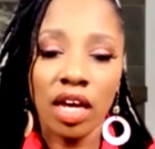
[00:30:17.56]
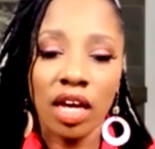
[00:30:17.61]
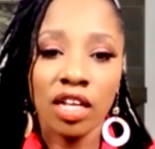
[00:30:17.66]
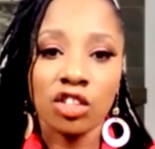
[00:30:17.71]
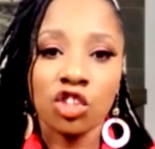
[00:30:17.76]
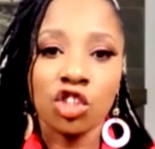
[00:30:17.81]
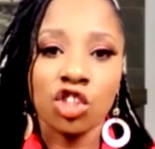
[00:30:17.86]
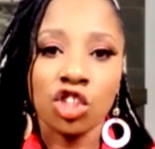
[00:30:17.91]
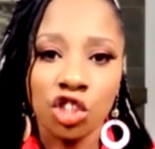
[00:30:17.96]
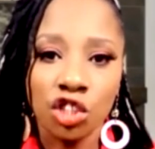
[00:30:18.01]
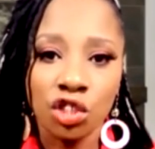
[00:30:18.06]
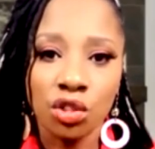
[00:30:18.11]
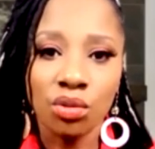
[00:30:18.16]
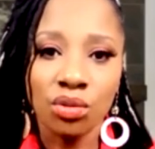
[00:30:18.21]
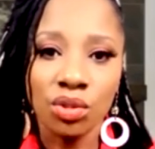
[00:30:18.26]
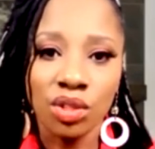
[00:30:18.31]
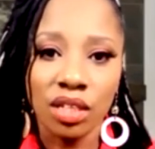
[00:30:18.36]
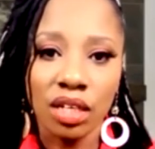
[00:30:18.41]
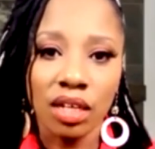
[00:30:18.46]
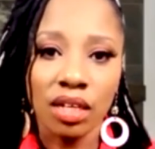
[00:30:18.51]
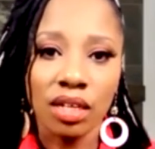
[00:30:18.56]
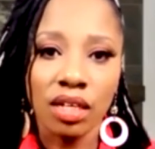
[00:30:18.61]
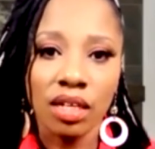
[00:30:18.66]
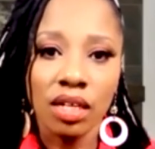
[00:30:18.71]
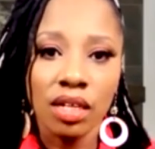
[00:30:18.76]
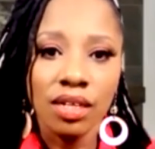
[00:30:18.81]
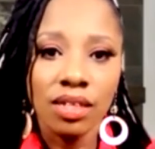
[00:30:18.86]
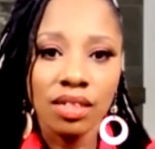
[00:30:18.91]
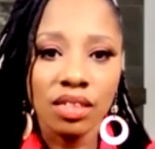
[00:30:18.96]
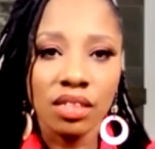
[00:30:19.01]
and choosing
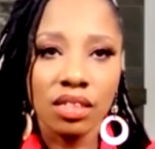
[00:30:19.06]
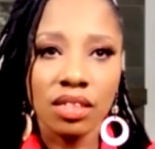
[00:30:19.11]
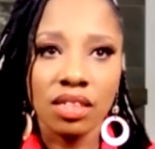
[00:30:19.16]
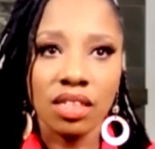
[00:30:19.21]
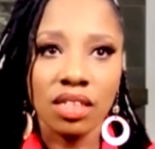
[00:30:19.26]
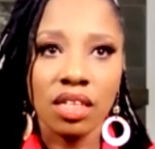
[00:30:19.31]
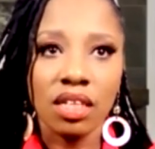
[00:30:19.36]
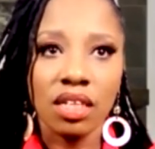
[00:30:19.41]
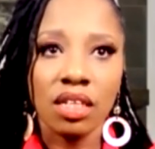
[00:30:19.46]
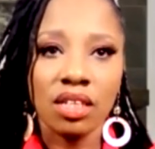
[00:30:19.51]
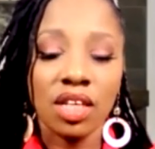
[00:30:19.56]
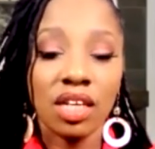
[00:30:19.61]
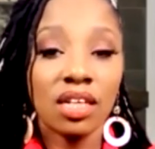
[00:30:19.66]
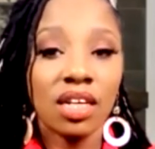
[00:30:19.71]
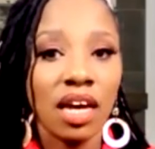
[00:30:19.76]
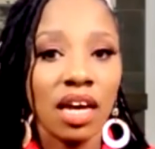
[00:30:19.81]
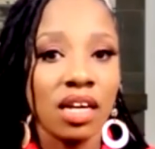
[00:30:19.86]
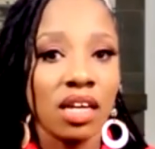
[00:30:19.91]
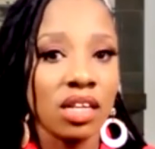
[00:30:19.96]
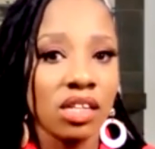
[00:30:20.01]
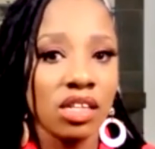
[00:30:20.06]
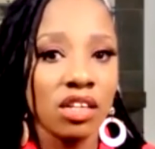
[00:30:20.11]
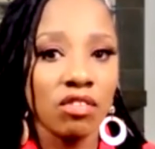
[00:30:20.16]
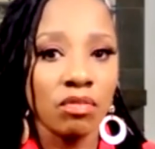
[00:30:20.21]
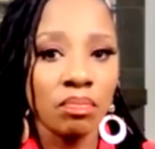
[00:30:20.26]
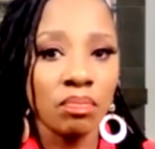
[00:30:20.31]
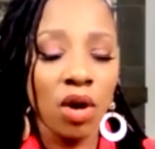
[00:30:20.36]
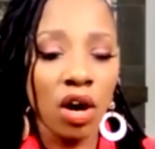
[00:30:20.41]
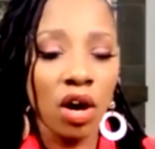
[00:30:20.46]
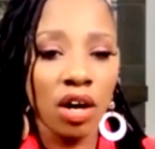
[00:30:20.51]
to see the negative
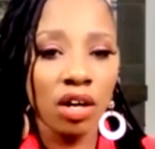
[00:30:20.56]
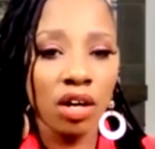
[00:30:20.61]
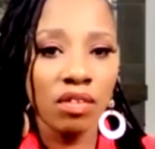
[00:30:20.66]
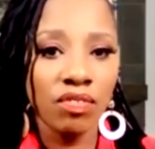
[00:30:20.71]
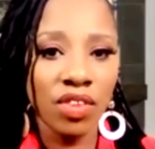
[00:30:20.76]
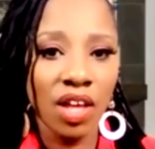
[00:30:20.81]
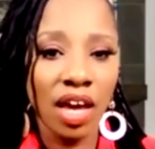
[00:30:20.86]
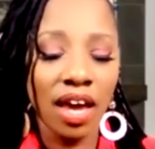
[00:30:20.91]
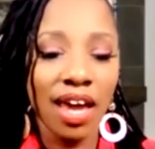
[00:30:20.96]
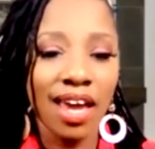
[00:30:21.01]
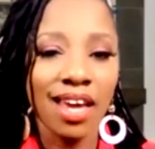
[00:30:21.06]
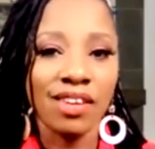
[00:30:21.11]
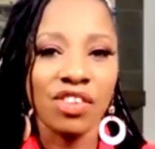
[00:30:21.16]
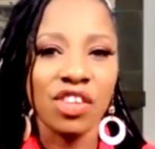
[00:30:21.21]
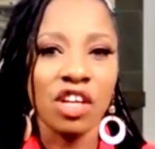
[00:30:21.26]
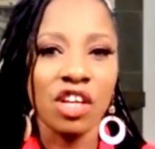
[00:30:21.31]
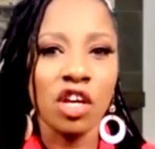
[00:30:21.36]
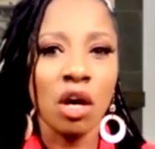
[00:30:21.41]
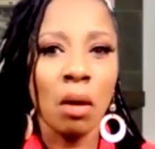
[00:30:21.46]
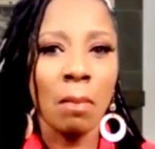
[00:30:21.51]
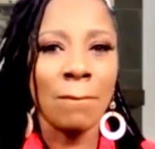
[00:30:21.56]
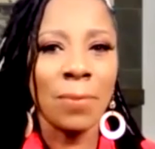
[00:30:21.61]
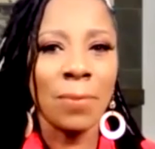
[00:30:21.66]
part of that. And then your